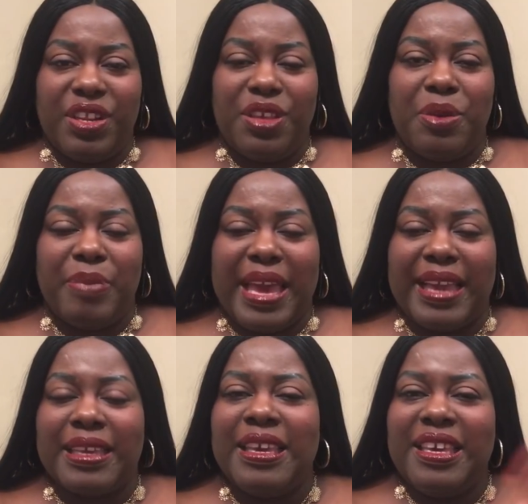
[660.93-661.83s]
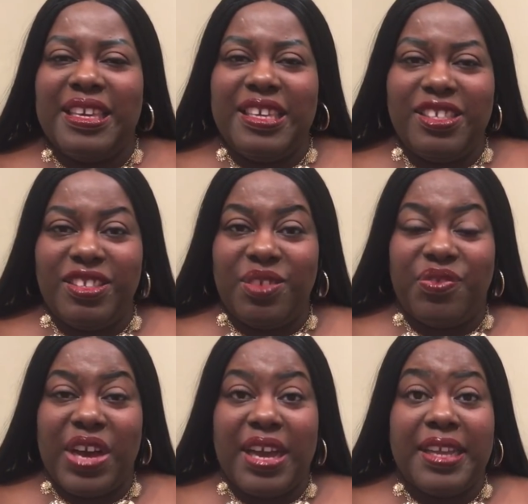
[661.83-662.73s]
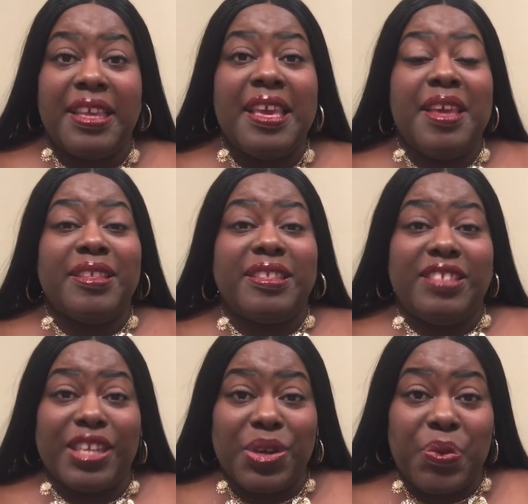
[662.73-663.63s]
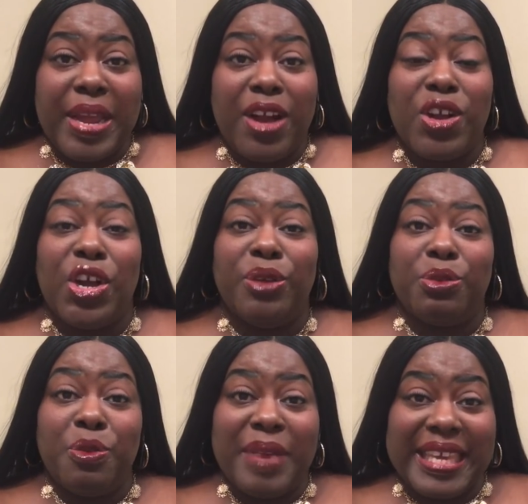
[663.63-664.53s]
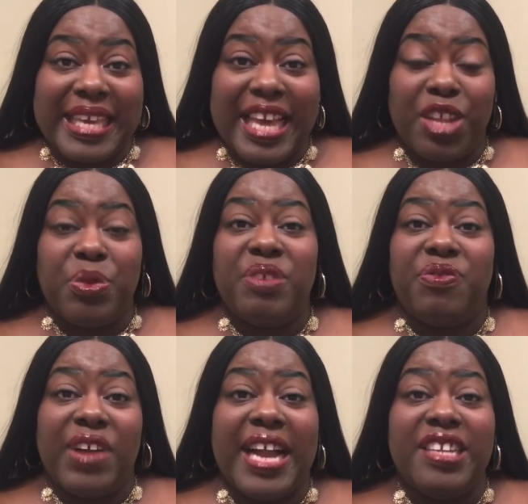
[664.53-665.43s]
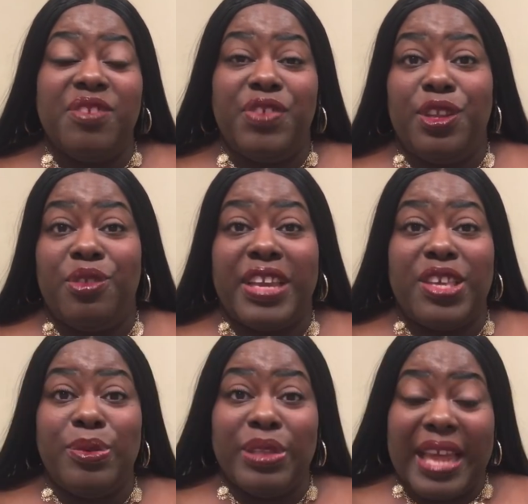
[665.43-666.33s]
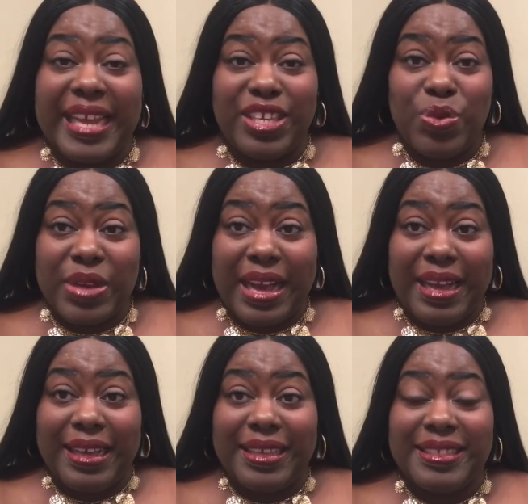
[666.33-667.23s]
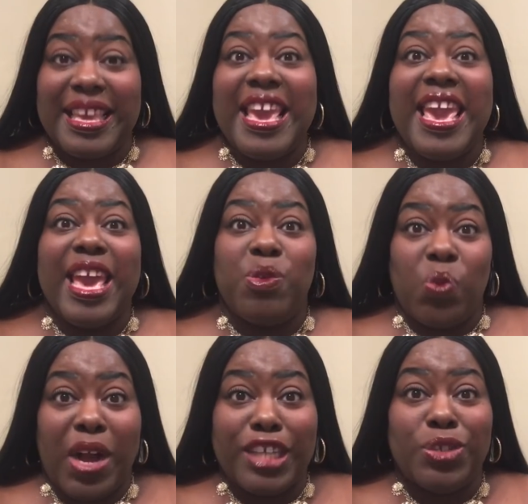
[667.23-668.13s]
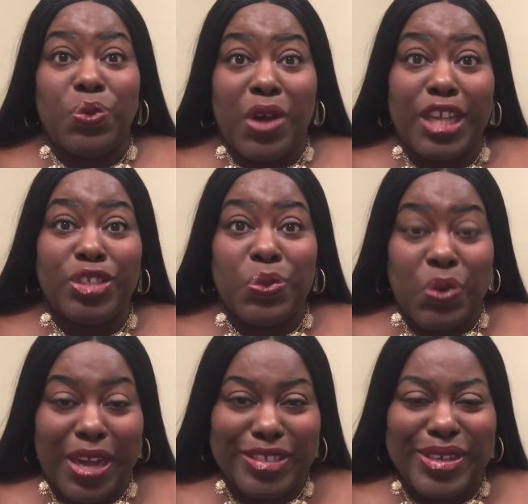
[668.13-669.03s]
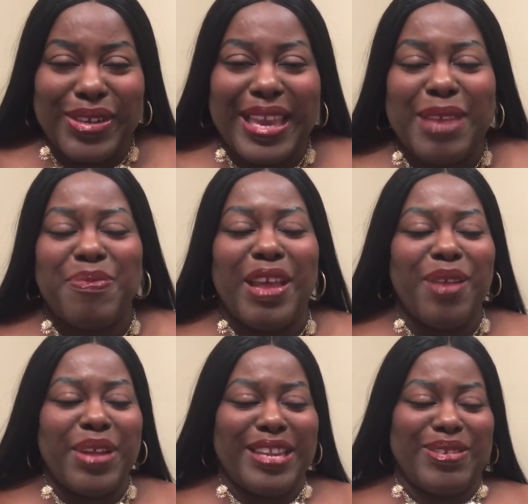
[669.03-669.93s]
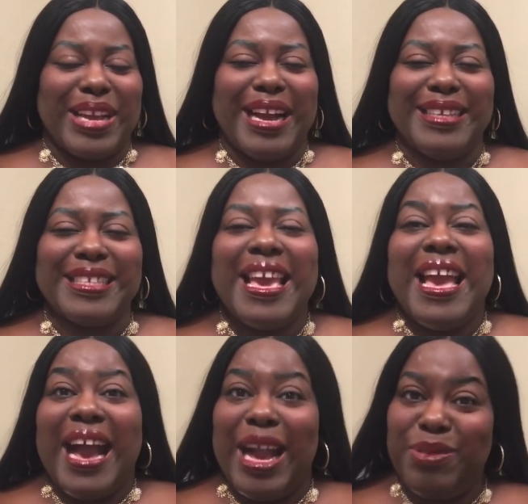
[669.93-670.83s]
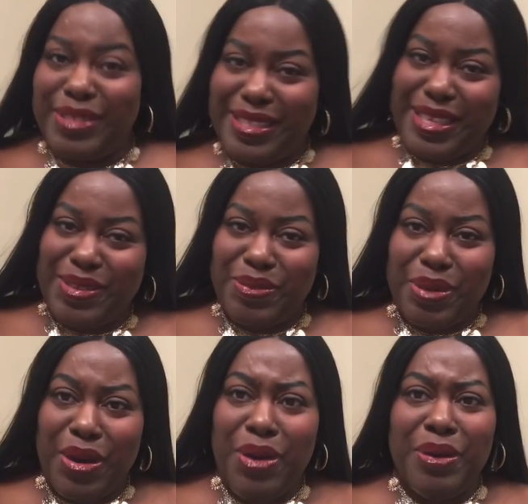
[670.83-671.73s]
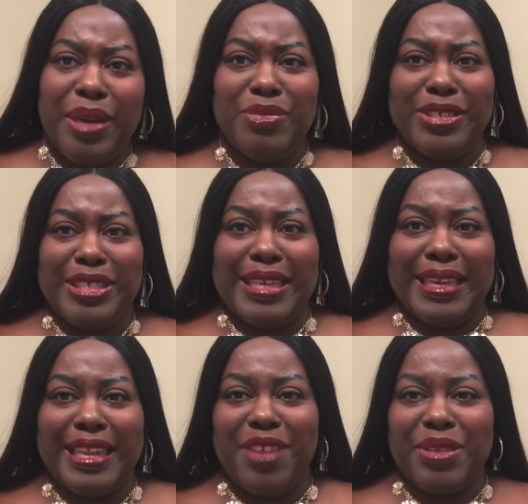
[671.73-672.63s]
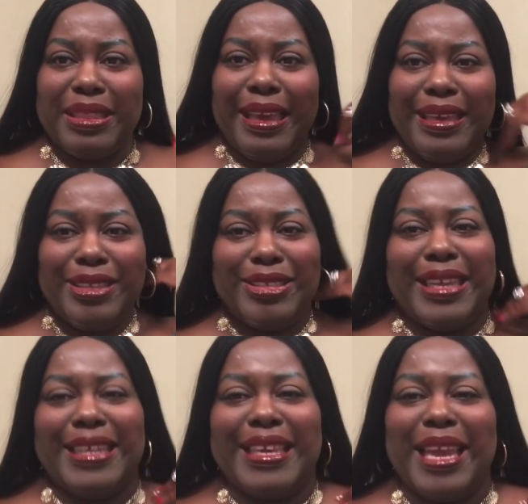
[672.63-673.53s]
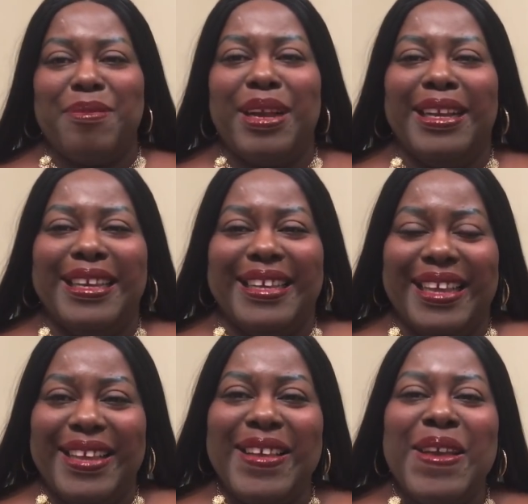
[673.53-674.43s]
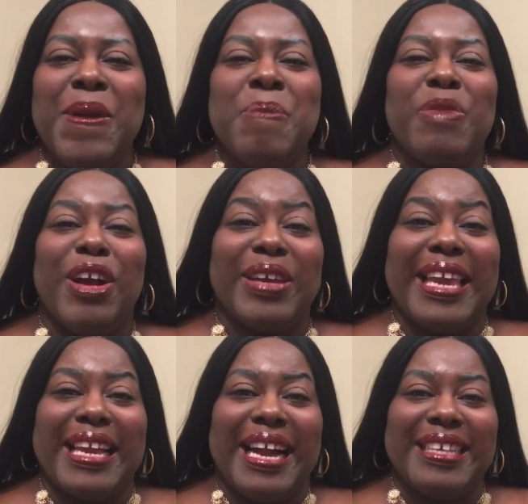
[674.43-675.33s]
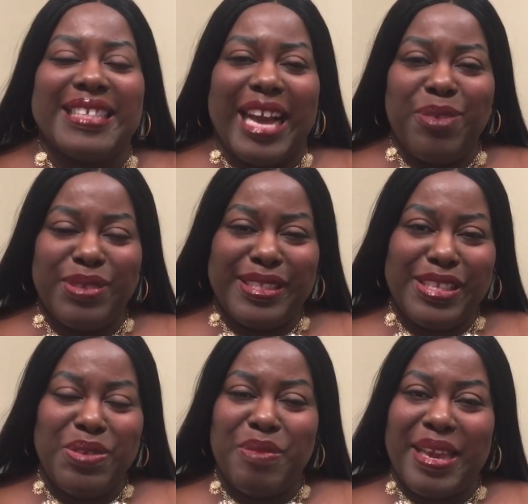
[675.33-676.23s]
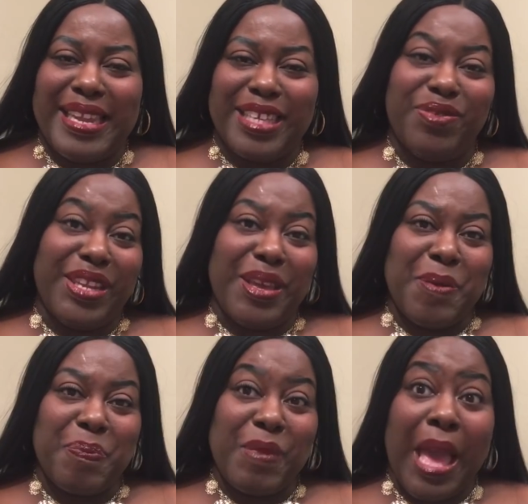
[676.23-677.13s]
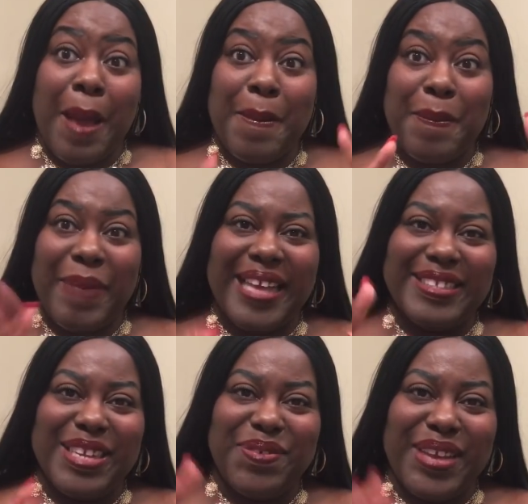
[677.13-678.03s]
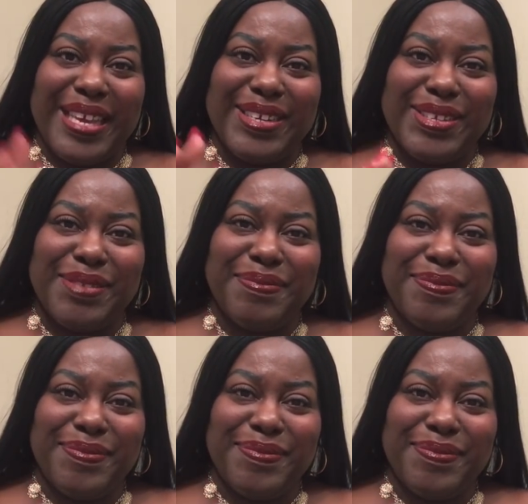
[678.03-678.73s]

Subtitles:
video back, easy to find. Stick around, go through my gallery, find a video that you like, you guys, and watch, watch, watch. Okay, all right, you guys, I will see you. Oh, I'm just shaking everything, I'm shaking the camera. Okay, guys, I will see you in my next video. Bye, Starfires.